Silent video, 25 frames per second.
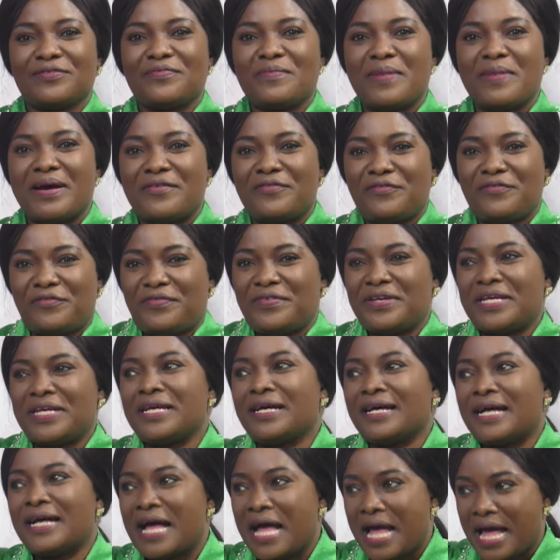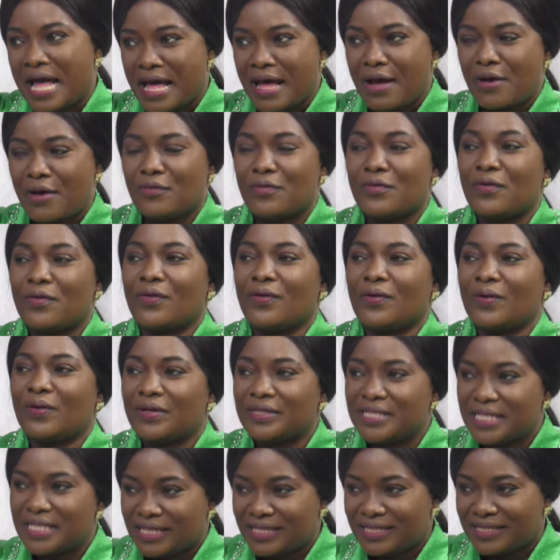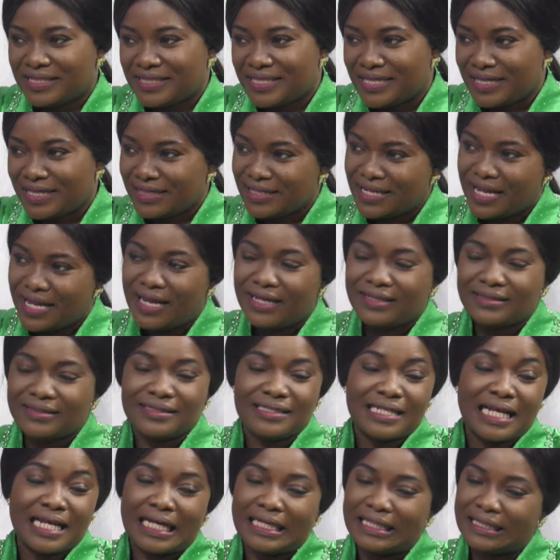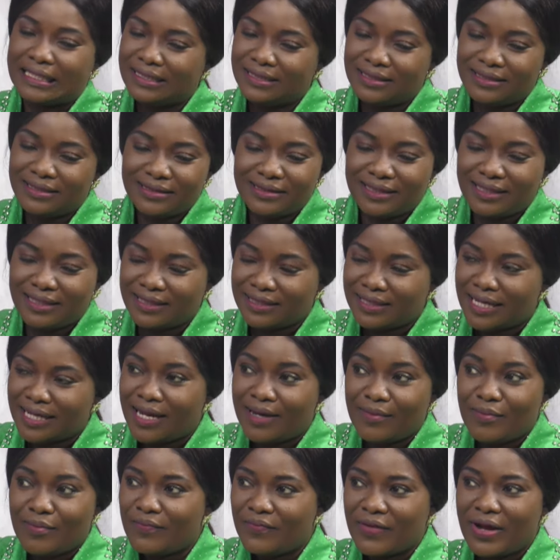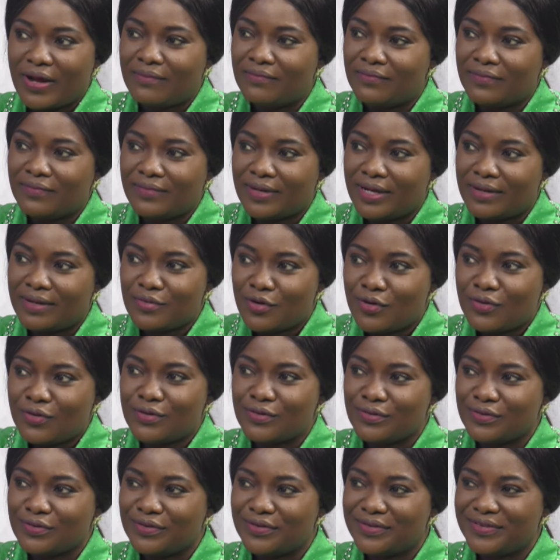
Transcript: of my figure. Okay. How God, wow. I'm cool.